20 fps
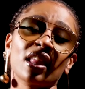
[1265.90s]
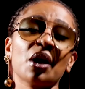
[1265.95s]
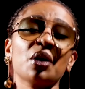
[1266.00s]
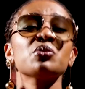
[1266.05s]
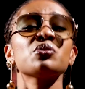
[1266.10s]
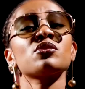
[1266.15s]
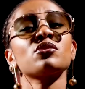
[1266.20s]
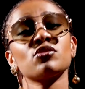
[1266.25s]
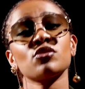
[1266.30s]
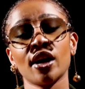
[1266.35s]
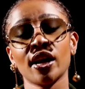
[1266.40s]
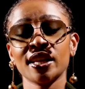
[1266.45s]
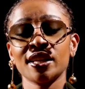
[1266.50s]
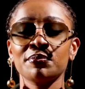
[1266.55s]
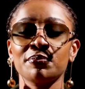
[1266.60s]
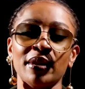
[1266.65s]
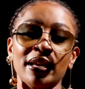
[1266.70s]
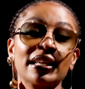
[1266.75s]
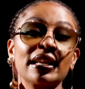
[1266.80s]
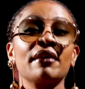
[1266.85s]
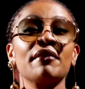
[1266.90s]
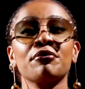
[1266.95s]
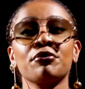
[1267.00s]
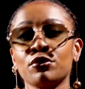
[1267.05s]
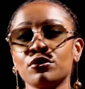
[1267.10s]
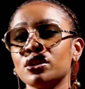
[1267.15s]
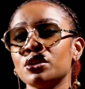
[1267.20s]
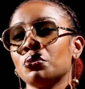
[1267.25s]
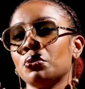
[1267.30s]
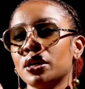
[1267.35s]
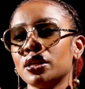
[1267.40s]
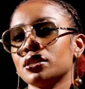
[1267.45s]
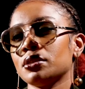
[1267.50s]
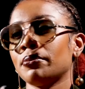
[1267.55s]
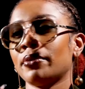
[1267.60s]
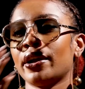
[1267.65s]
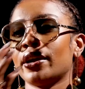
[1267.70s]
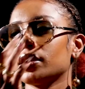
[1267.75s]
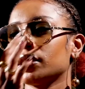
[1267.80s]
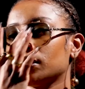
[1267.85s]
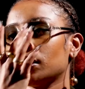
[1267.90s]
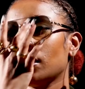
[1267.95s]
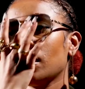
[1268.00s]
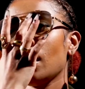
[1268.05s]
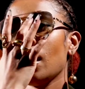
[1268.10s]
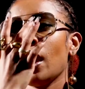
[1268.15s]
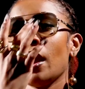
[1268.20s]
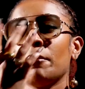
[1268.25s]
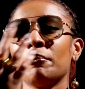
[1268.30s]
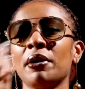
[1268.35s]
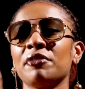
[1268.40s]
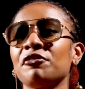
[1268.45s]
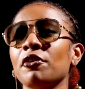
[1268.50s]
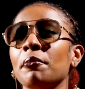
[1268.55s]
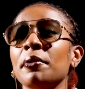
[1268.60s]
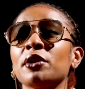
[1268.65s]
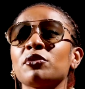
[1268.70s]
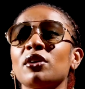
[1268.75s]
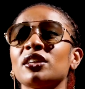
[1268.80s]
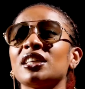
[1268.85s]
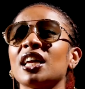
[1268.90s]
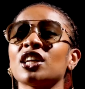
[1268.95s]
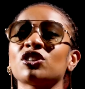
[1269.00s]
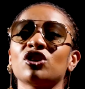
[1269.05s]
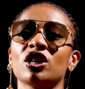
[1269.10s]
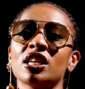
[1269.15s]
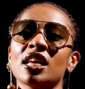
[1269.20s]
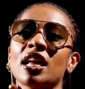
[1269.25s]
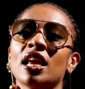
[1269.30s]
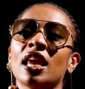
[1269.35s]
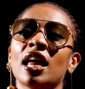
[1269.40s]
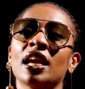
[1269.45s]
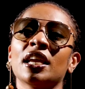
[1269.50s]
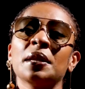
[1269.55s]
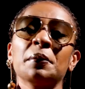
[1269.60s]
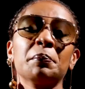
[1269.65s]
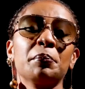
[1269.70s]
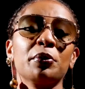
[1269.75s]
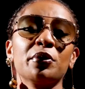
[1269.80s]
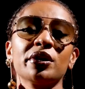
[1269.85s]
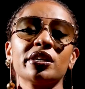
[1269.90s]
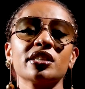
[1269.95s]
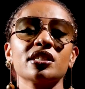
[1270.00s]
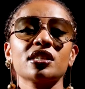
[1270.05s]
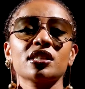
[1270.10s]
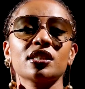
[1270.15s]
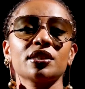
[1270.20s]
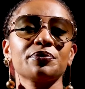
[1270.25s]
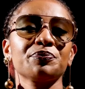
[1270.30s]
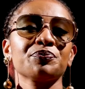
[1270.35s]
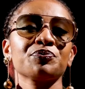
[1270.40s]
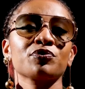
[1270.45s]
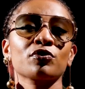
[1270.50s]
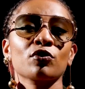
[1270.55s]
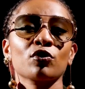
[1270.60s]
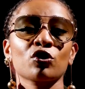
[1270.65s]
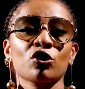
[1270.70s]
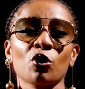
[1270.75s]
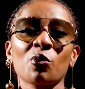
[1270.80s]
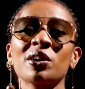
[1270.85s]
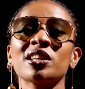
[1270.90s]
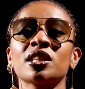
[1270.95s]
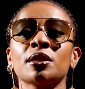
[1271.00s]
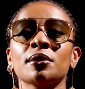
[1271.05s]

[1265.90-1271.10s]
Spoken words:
there who saw it might have thought it was embarrassing. But for me, it was actually a learning point. The